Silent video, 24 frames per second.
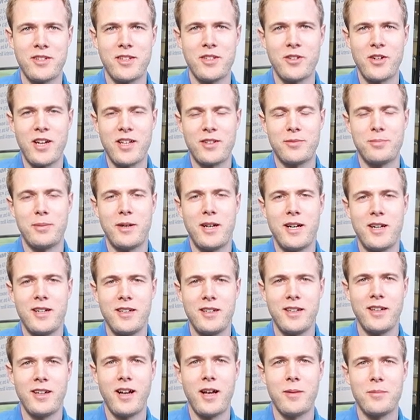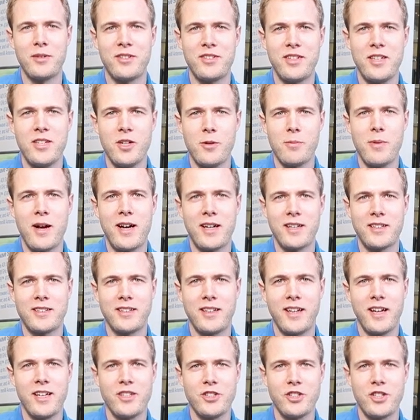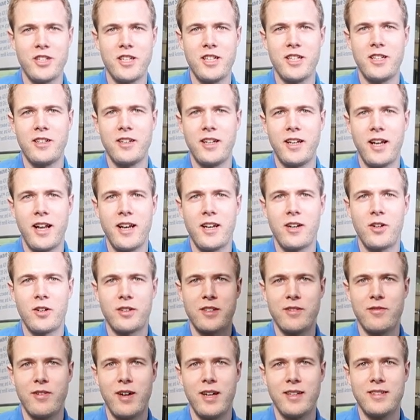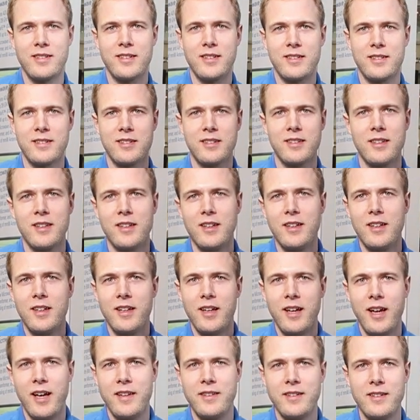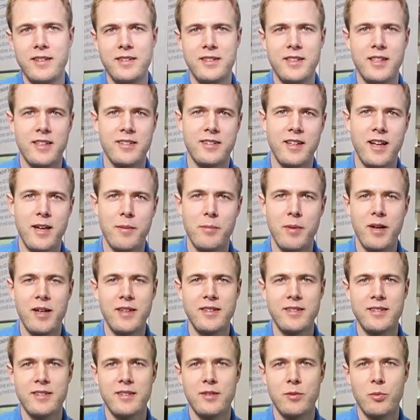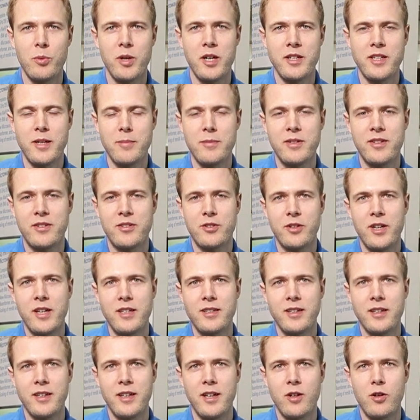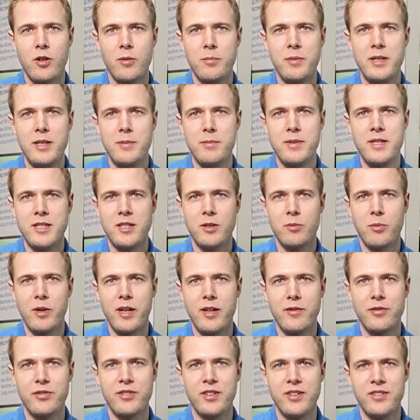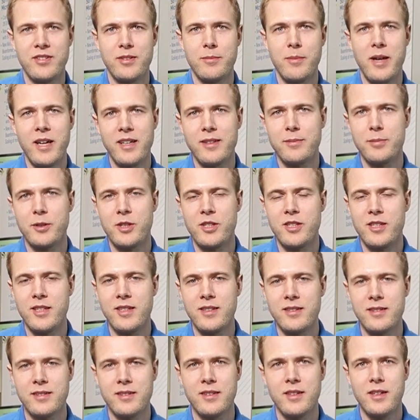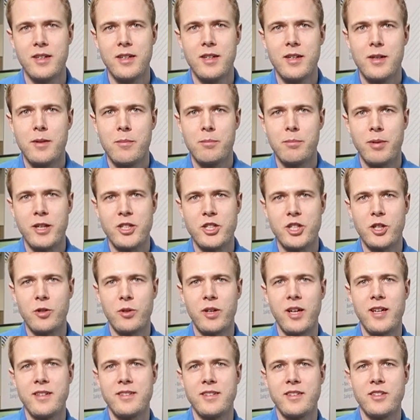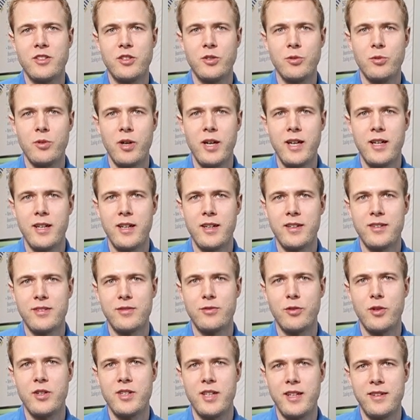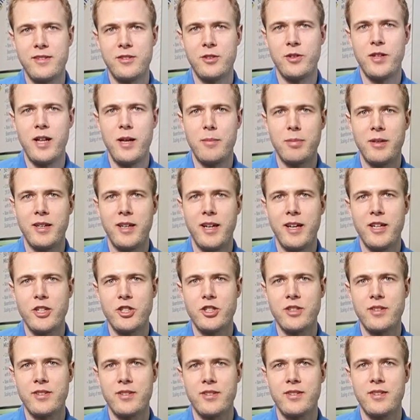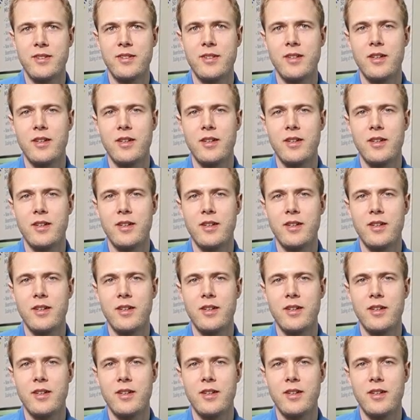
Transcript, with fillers: is Andreas Parr and I'm a Senior Marketing Engineer at Analog Devices. At this year's IMS, we are demonstrating our millimeter wave system expertise by showcasing two radars for industrial applications.